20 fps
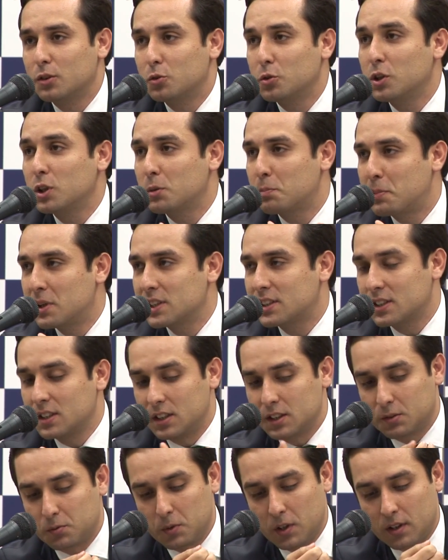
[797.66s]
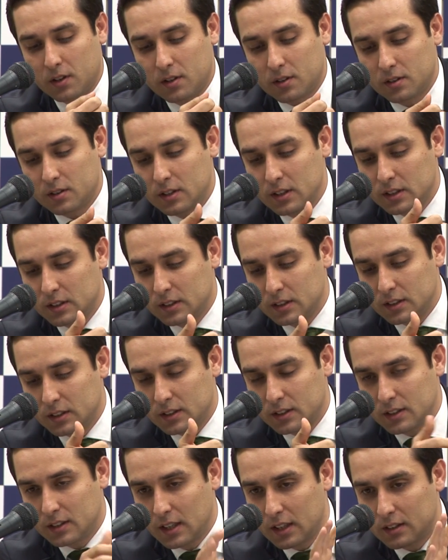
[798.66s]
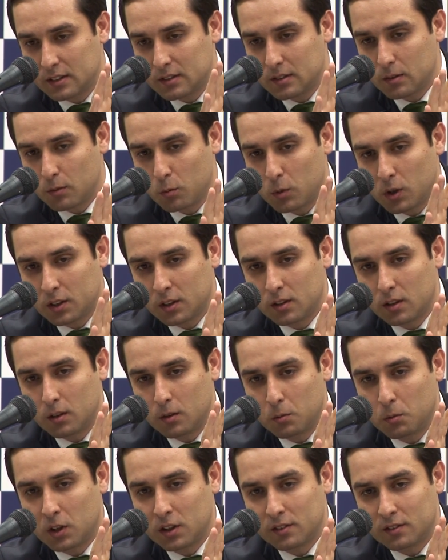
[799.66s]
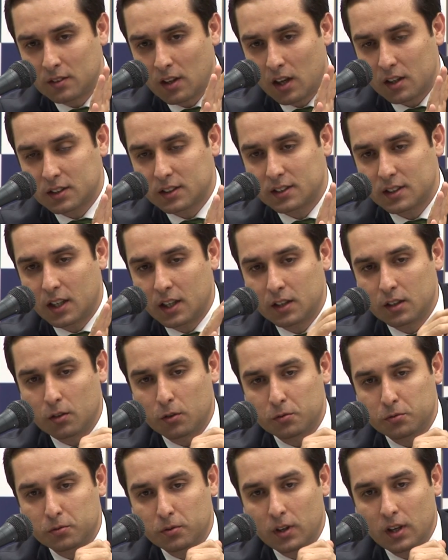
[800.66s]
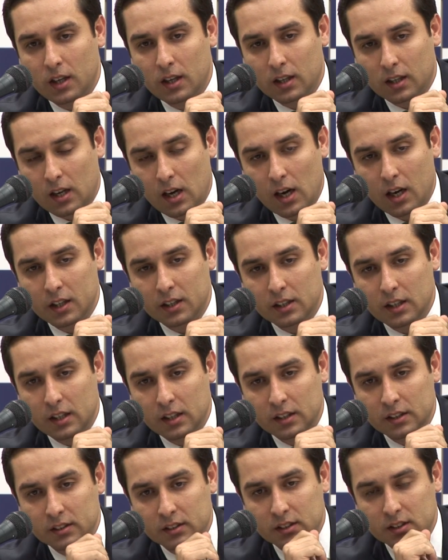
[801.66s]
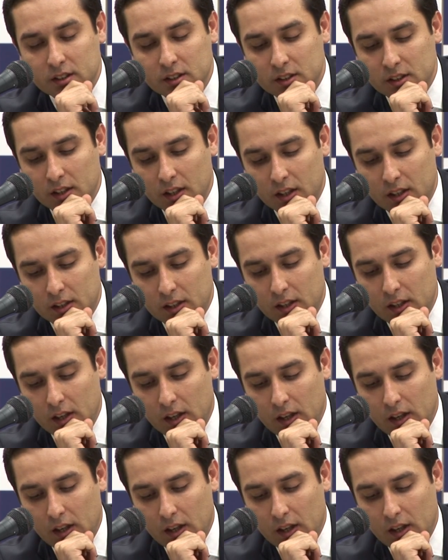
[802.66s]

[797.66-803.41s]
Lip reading: doing business with. This is that one dark side of Al-Qaeda in Syria.